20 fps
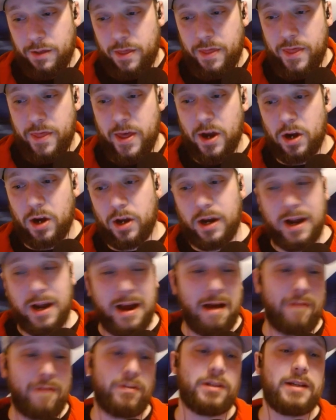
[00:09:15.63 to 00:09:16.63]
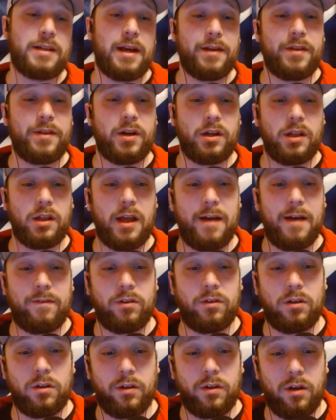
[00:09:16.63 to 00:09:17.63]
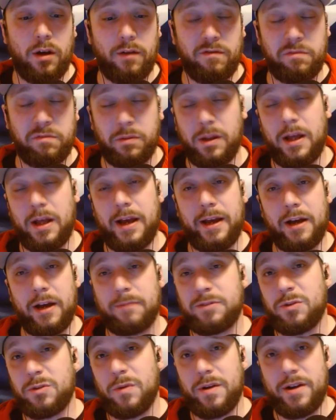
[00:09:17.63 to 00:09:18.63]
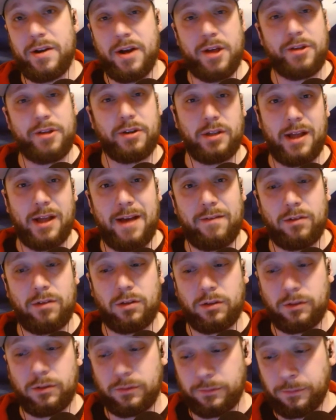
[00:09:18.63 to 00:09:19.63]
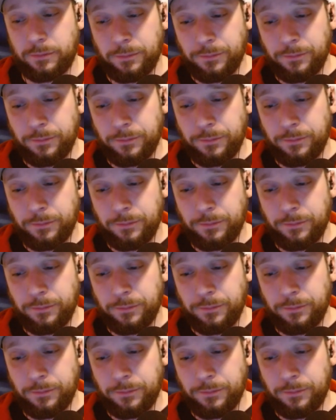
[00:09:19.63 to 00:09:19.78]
they're going to have to take their level of play up to another level.